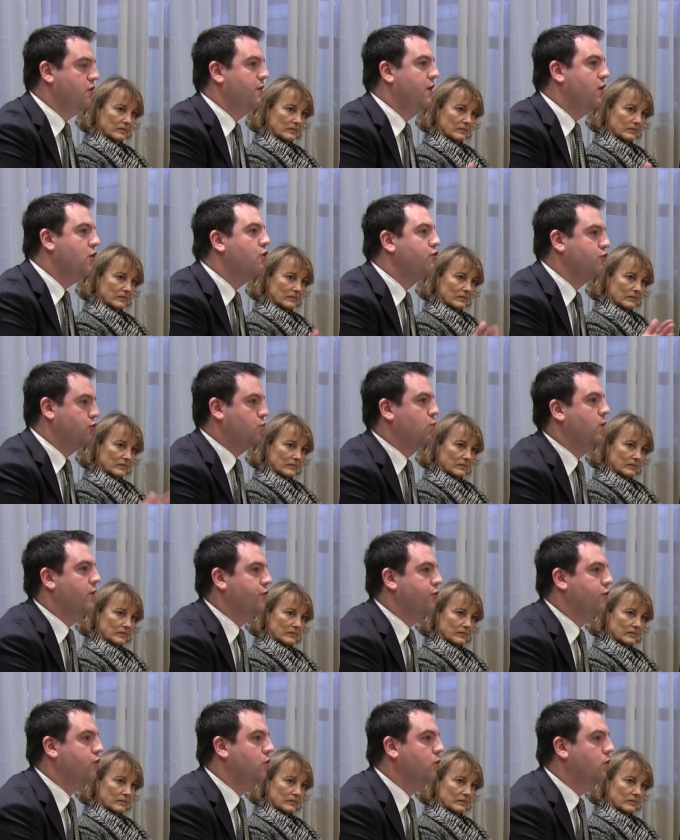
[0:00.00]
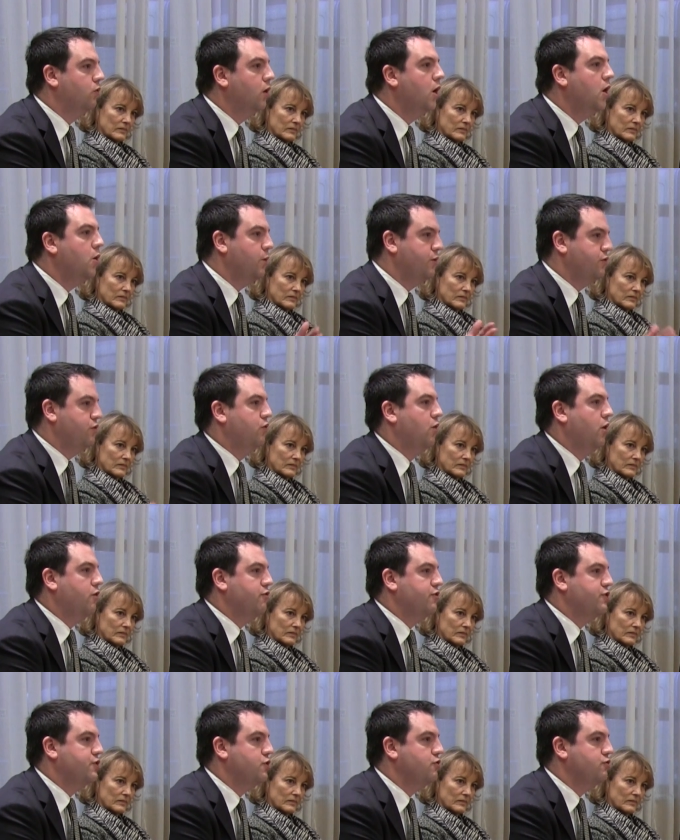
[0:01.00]
Speaker 1: so that not just one school with two
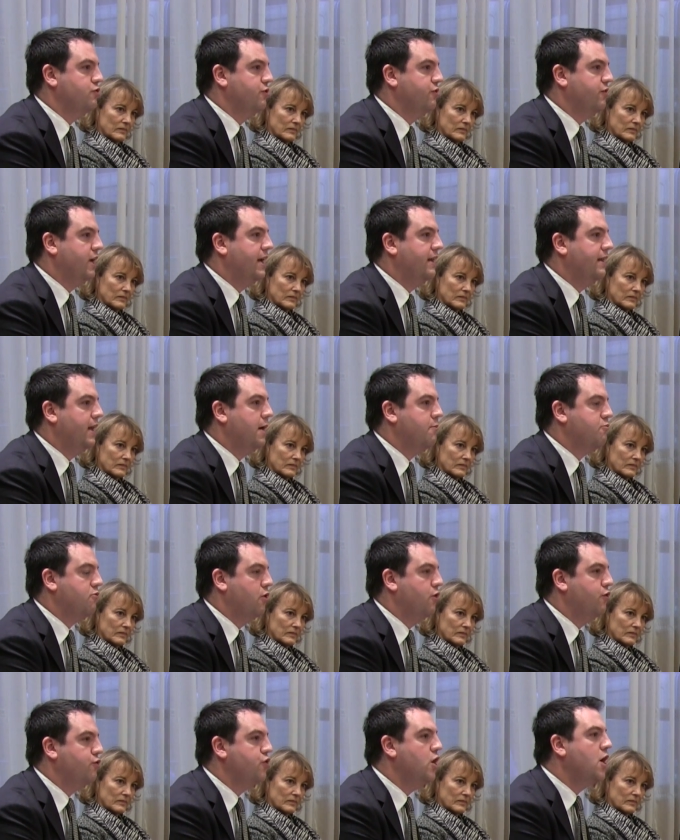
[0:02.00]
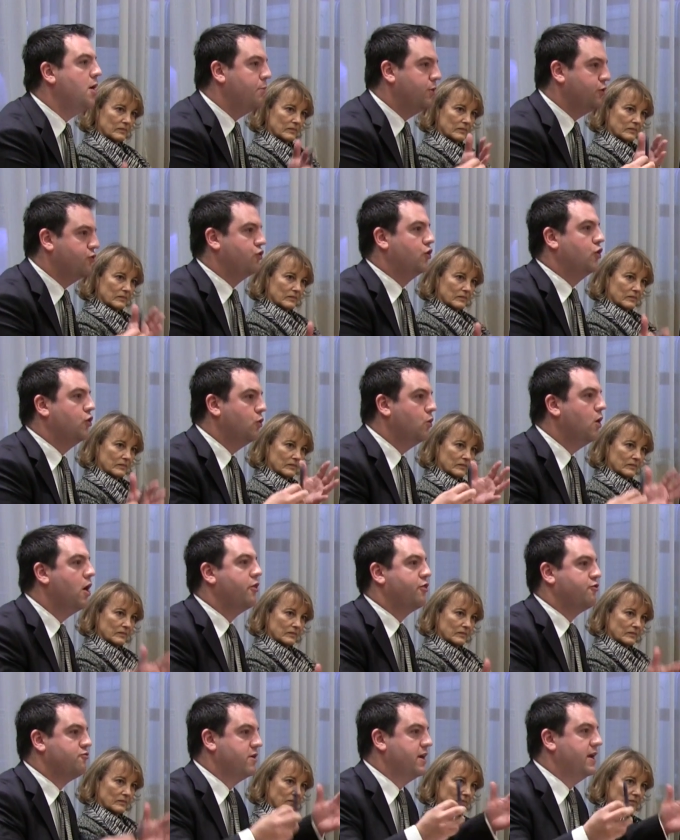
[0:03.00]
hundred children is getting that approach, but two,
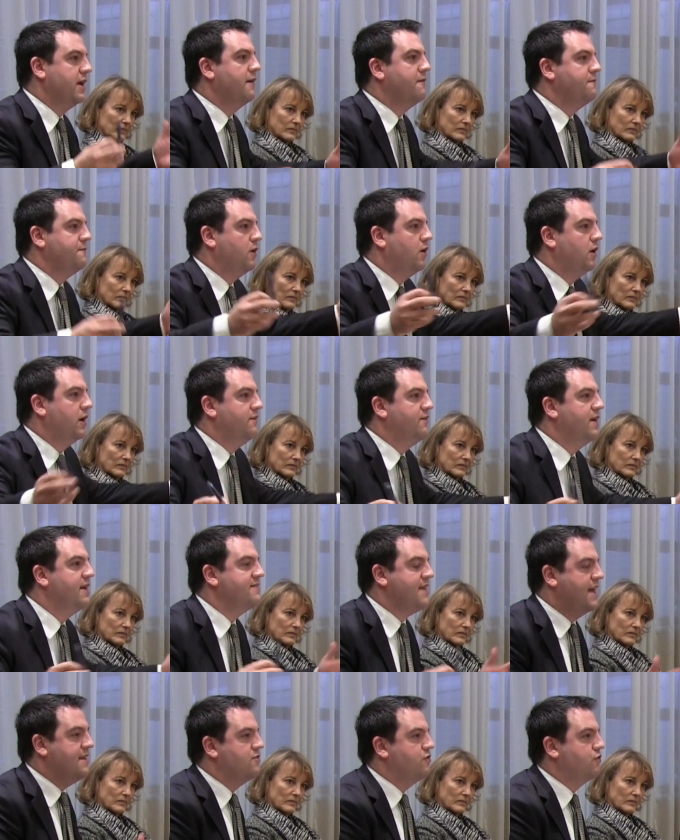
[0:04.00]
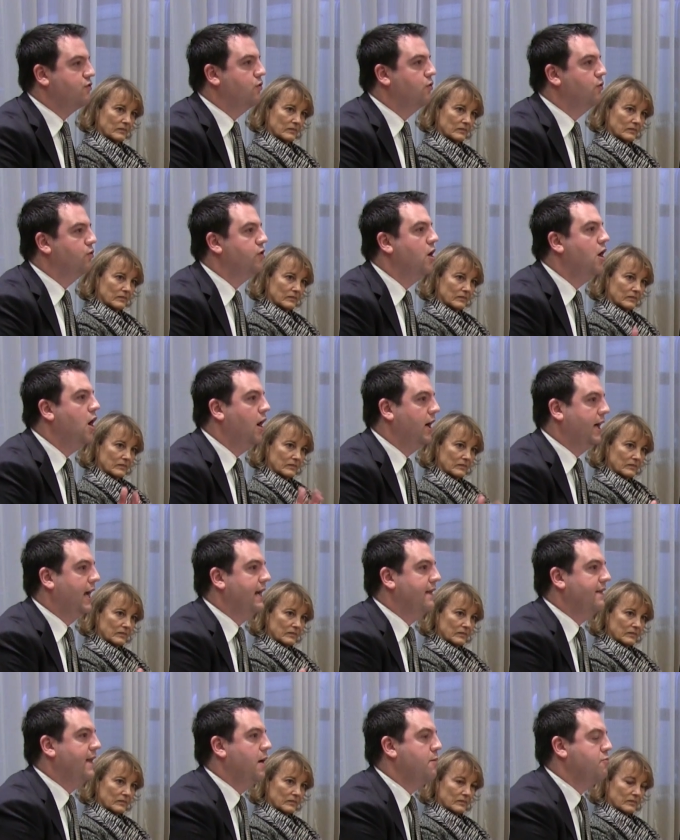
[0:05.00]
three, five, ten schools are
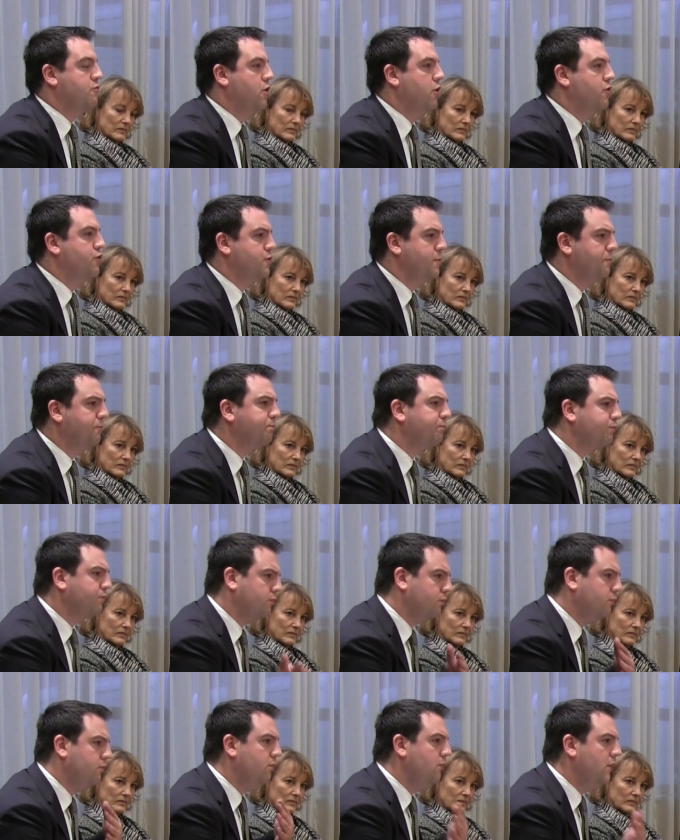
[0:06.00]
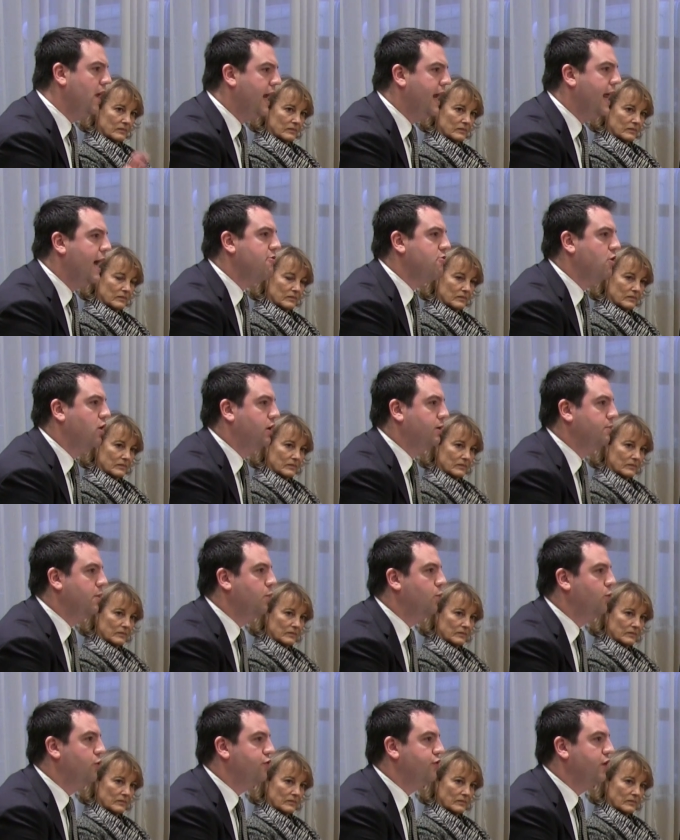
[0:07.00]
getting that approach? And our
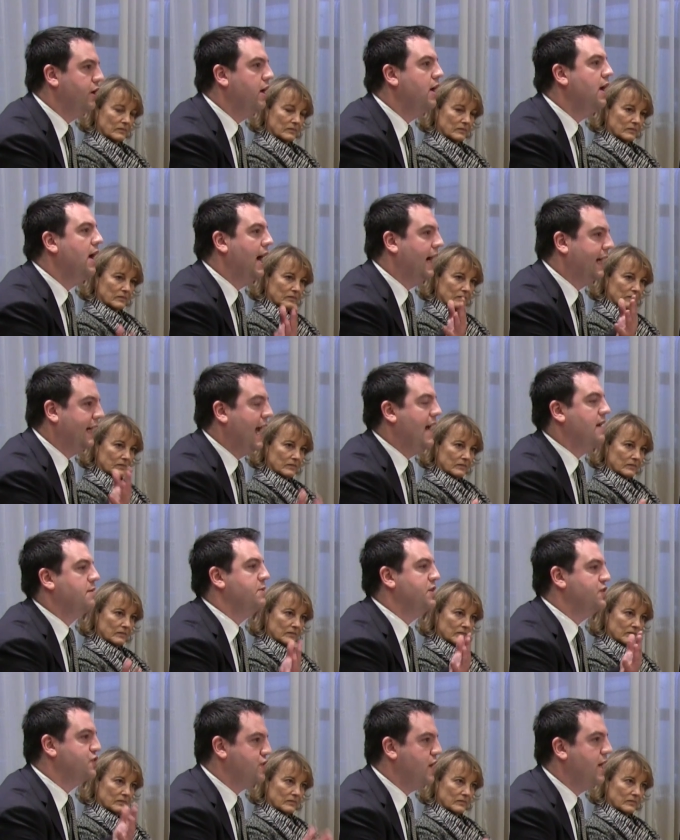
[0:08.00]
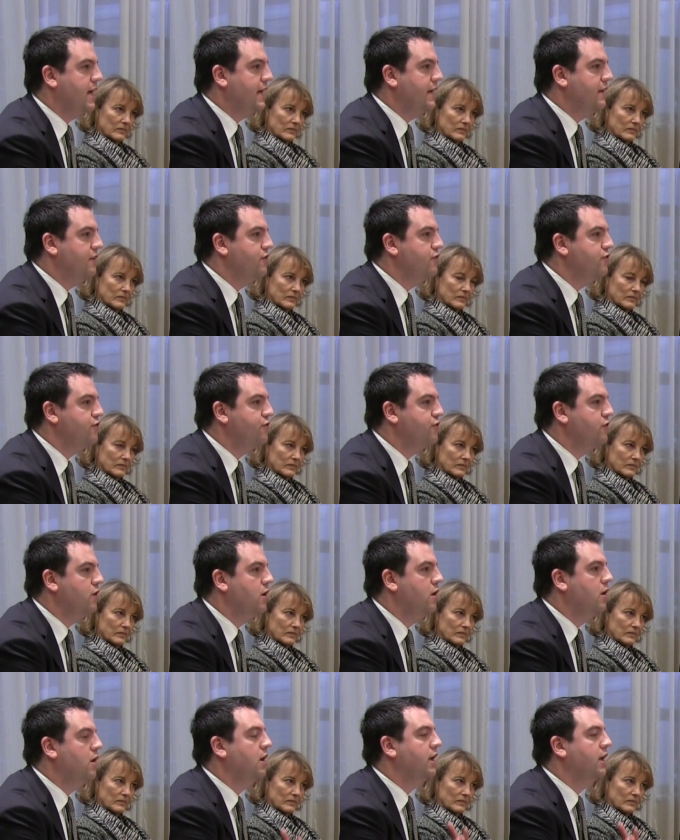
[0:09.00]
argument was that academy chains